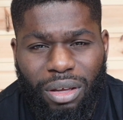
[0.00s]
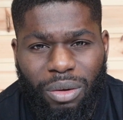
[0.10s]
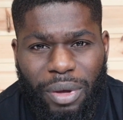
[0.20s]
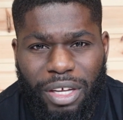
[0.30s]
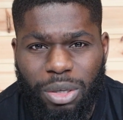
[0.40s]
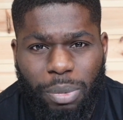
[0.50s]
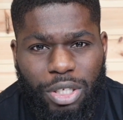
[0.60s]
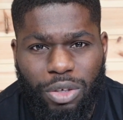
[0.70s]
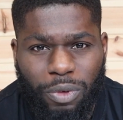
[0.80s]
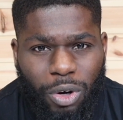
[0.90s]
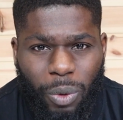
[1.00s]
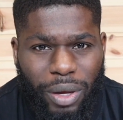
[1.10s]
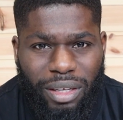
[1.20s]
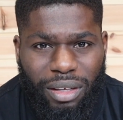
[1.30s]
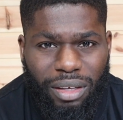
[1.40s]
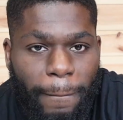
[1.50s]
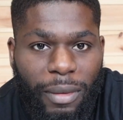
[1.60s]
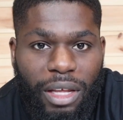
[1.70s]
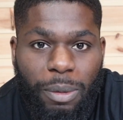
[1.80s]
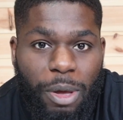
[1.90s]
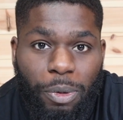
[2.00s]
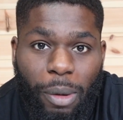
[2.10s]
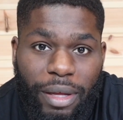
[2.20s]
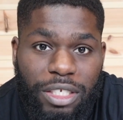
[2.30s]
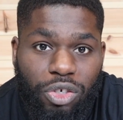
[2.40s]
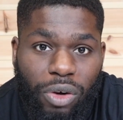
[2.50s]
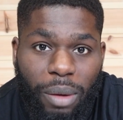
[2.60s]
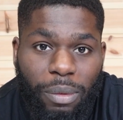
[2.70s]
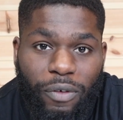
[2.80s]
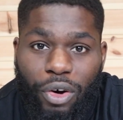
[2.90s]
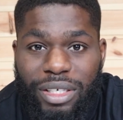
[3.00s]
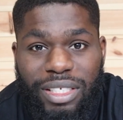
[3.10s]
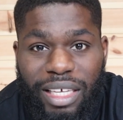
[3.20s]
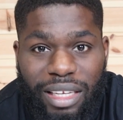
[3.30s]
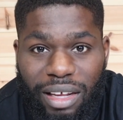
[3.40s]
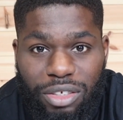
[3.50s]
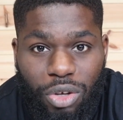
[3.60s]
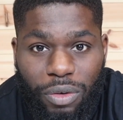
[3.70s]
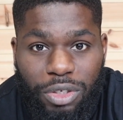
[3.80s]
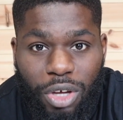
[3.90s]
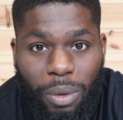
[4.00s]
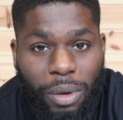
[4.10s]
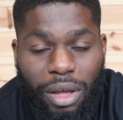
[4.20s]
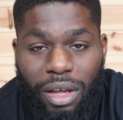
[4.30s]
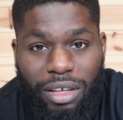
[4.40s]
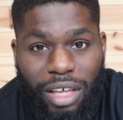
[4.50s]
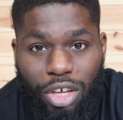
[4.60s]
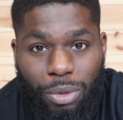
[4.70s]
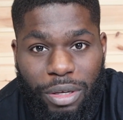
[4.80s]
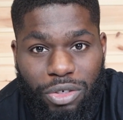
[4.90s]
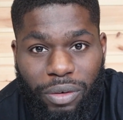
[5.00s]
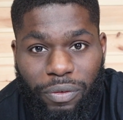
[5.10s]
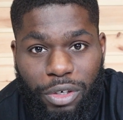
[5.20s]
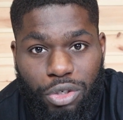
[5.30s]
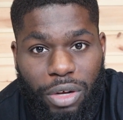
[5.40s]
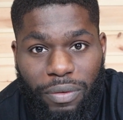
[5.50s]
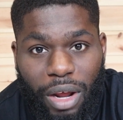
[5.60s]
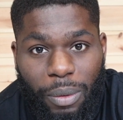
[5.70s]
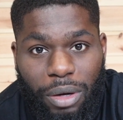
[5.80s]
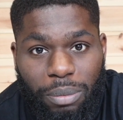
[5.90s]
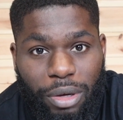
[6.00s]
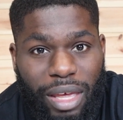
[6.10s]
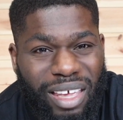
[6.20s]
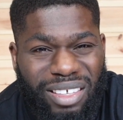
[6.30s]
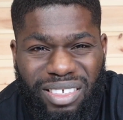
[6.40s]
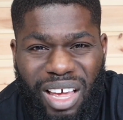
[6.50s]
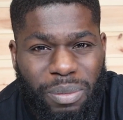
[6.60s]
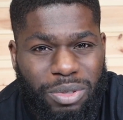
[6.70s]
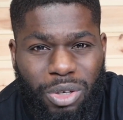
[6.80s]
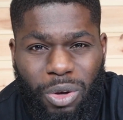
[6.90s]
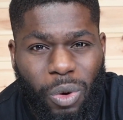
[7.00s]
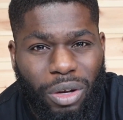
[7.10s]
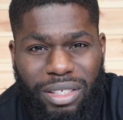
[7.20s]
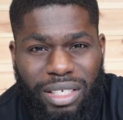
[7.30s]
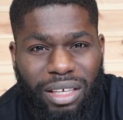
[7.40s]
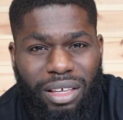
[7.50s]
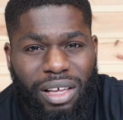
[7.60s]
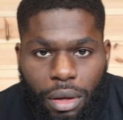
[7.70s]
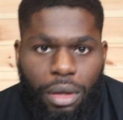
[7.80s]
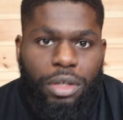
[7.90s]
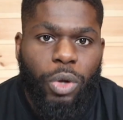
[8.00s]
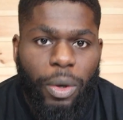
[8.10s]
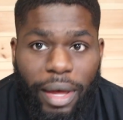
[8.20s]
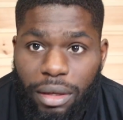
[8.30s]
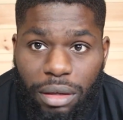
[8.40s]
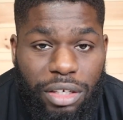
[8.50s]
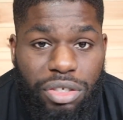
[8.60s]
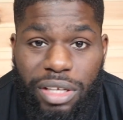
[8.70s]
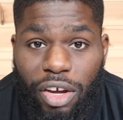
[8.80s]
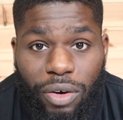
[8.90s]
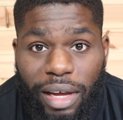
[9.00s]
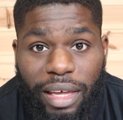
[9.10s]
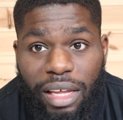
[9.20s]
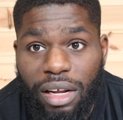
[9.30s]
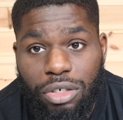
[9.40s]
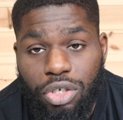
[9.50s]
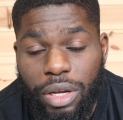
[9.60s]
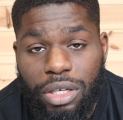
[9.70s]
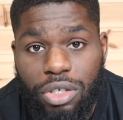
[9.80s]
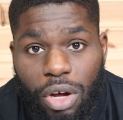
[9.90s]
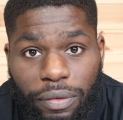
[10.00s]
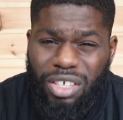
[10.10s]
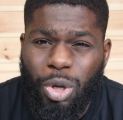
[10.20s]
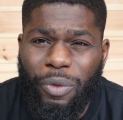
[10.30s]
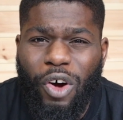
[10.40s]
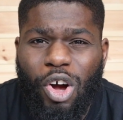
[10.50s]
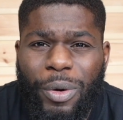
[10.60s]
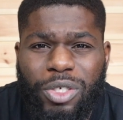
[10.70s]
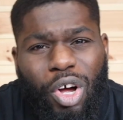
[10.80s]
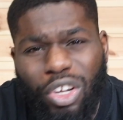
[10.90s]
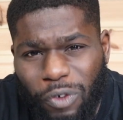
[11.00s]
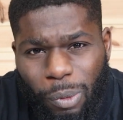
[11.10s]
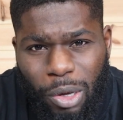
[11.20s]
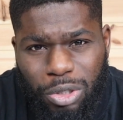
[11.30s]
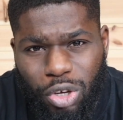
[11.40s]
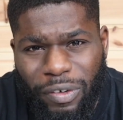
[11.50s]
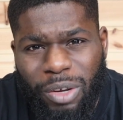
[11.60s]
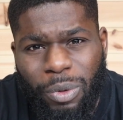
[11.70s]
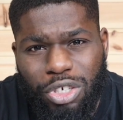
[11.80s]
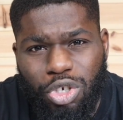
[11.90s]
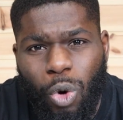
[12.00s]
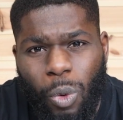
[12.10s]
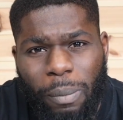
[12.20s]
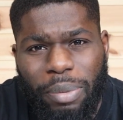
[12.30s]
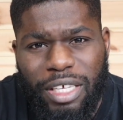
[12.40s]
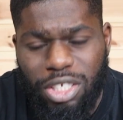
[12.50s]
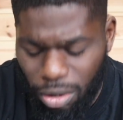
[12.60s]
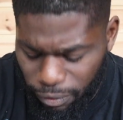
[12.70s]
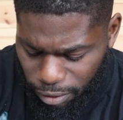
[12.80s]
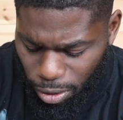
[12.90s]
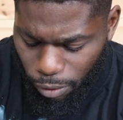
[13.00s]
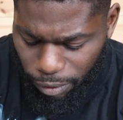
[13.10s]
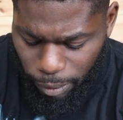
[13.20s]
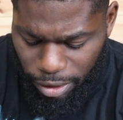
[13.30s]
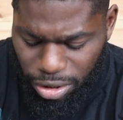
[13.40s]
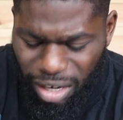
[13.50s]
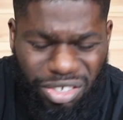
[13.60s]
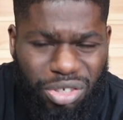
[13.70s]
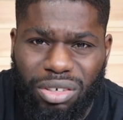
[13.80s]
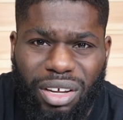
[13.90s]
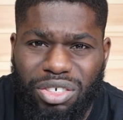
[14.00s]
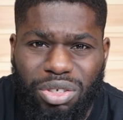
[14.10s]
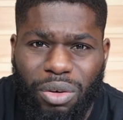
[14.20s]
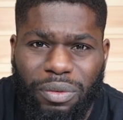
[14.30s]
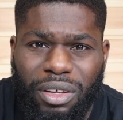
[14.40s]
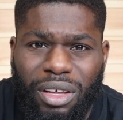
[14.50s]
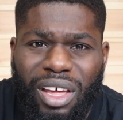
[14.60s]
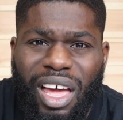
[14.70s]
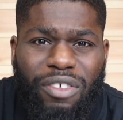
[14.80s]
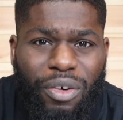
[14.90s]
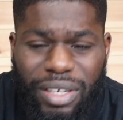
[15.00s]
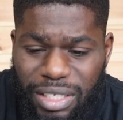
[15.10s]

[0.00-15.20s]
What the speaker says: which I picked up for £1. The people on my Instagram have already seen that stuff, so yeah, you'll be in for a treat for that one. But yeah, it's absolute quality. So anyway, let's just get cracking. I'll show you the stuff. So before I go into all the football stuff, I did want to show one piece of clothing which I just loved. I've not really